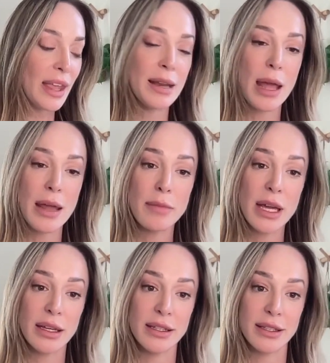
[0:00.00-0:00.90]
And
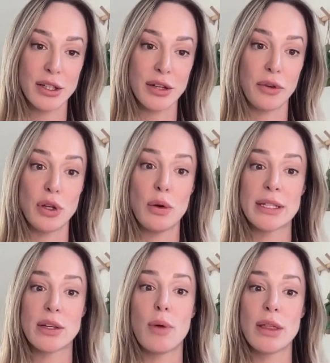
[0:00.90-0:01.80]
make a decision for you
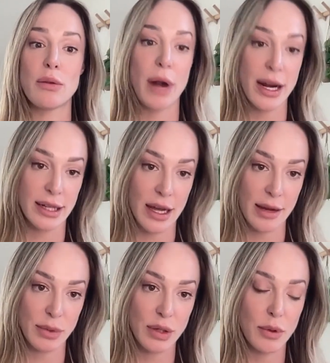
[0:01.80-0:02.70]
as to when the right
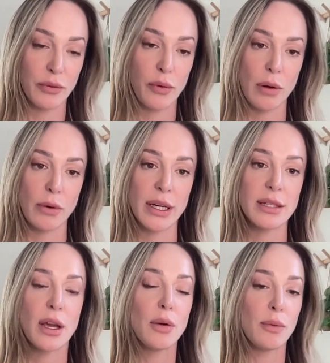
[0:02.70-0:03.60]
time to move forward
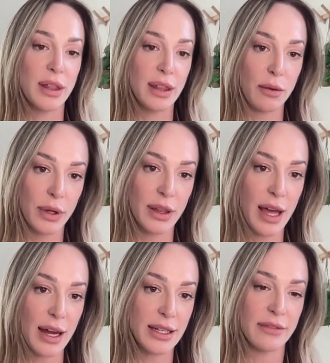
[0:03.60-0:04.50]
is with
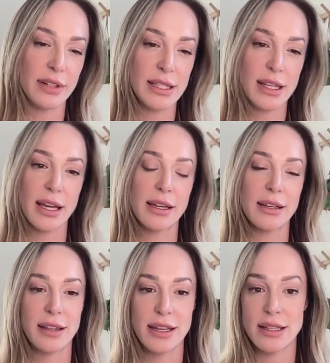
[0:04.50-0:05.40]
activities like
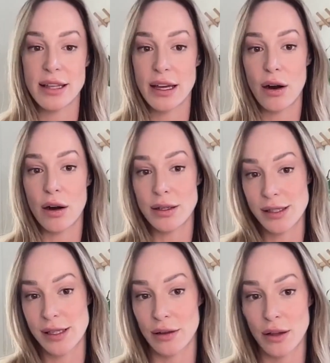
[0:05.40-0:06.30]
these that are
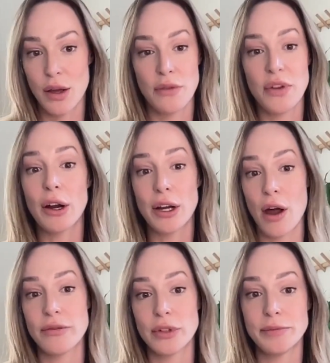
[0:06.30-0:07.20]
still very
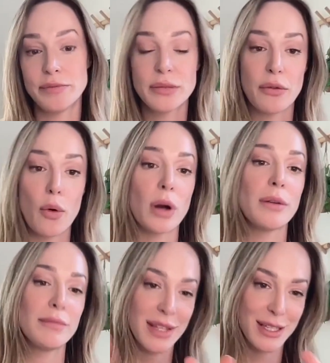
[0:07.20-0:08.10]
novel for this